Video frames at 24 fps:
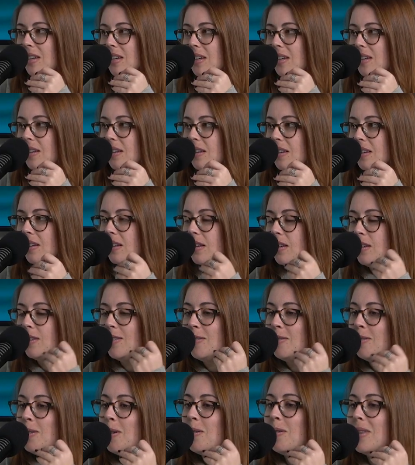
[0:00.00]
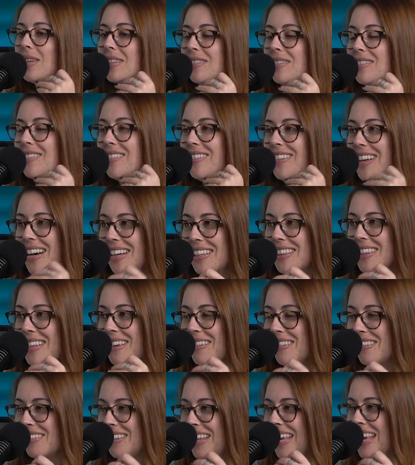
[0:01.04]
like that. That's klutzy. You know, that's not the
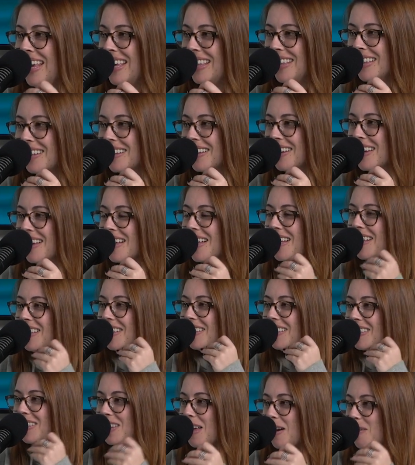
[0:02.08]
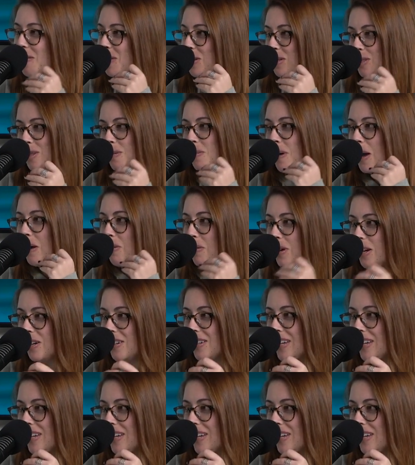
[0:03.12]
only level to my weirdness. I